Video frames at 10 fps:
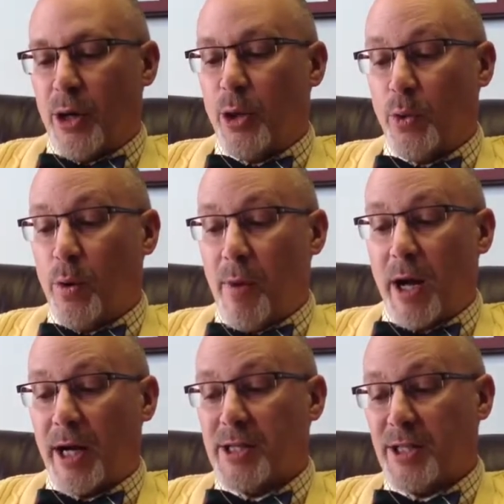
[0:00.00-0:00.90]
Who
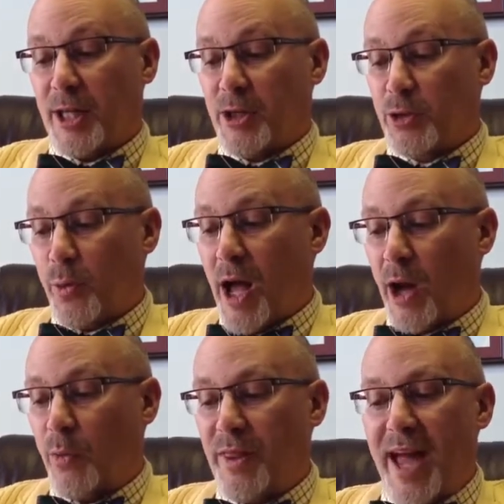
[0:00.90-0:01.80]
among us can
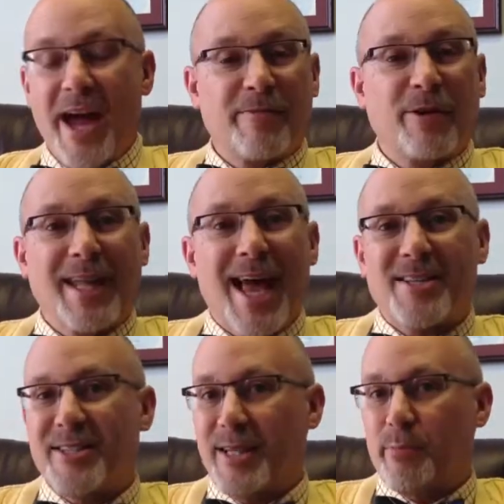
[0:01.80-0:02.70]
dwell with
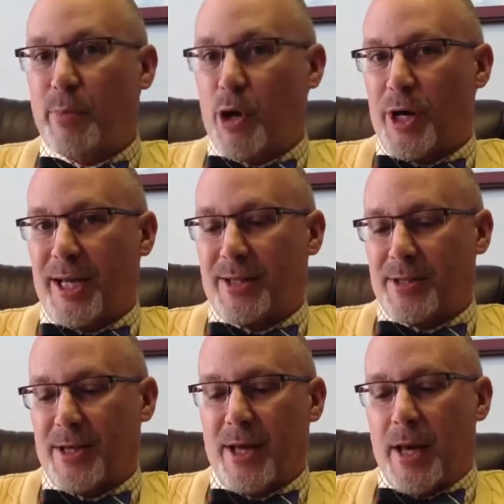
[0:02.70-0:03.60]
everlasting burnings?"
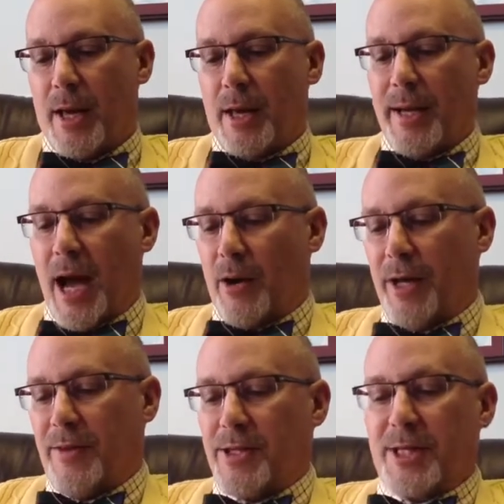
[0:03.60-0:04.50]
Now,
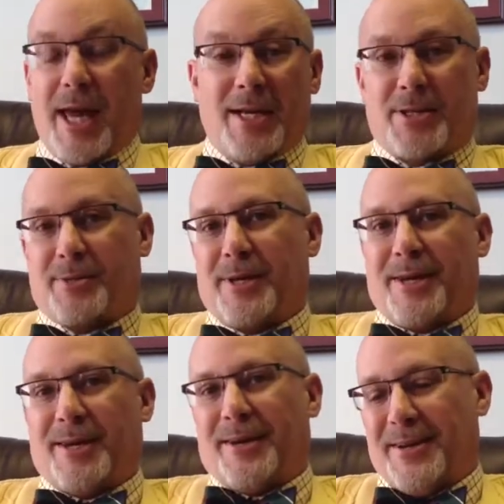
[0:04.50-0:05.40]
in this case,
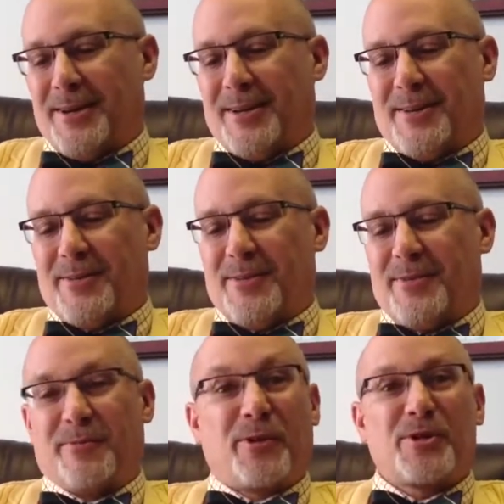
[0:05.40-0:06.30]

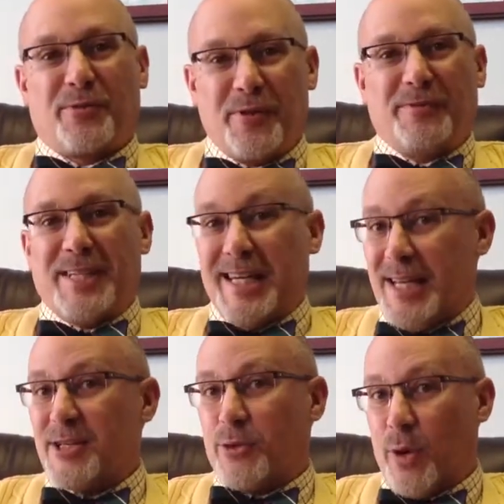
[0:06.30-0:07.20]
verse 15
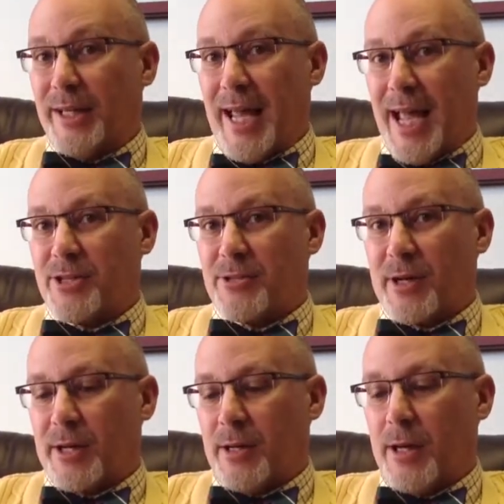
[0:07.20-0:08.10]
is going to answer.
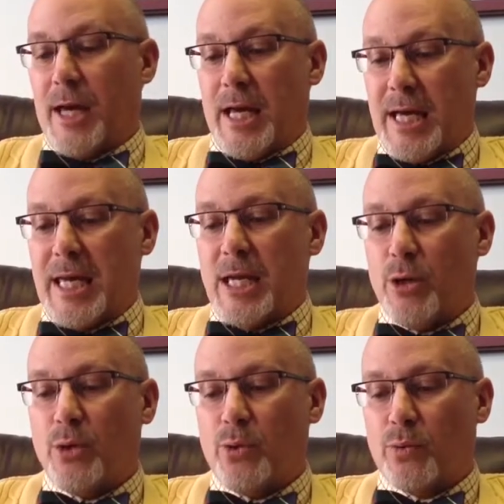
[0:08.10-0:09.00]
He
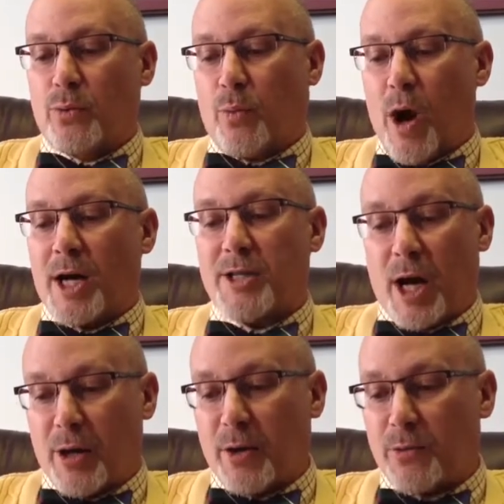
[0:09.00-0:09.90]
who walks
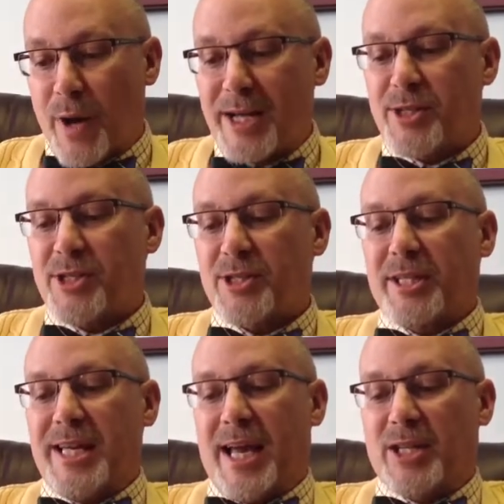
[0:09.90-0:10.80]

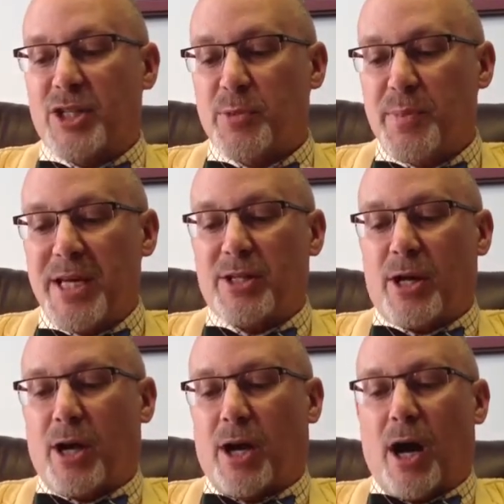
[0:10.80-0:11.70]
righteously and speaks
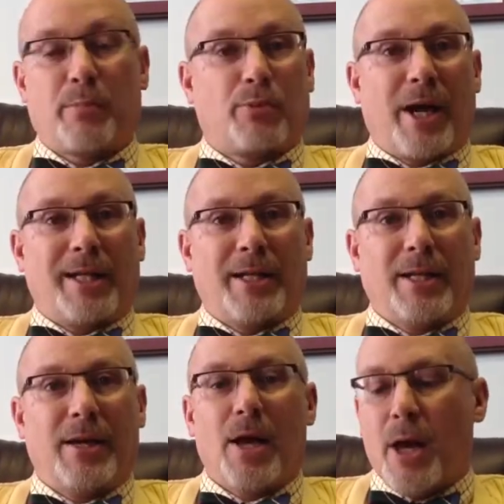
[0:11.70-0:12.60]
uprightly.
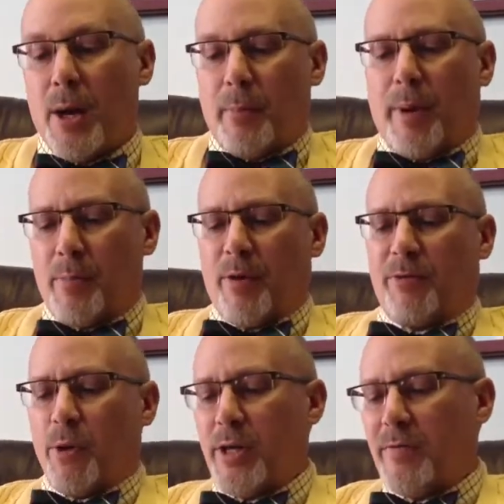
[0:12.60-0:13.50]
But
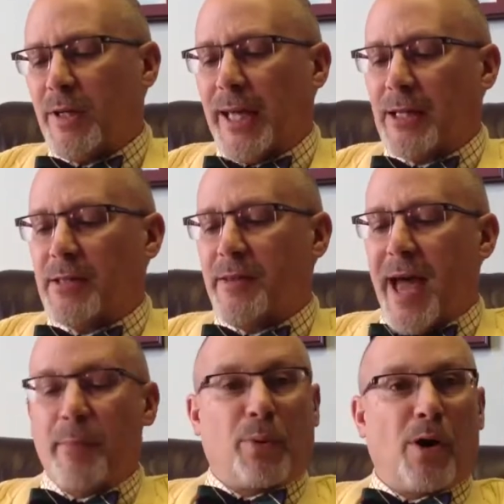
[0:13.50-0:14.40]
before you even get to
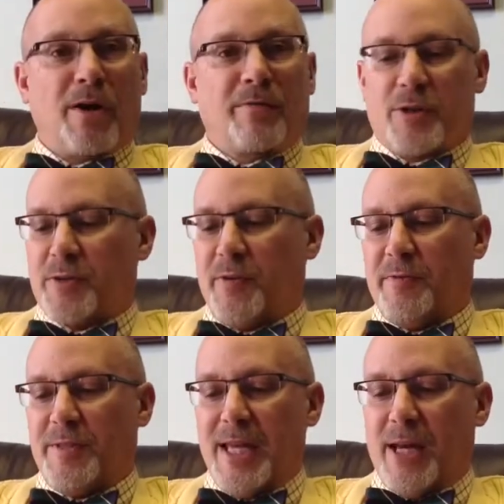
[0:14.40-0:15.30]
that part in verse
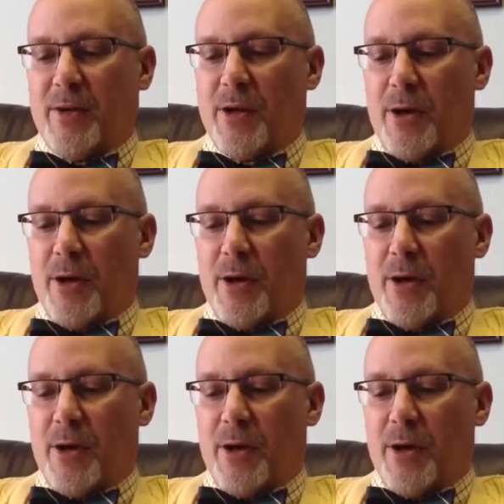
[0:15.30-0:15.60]
15,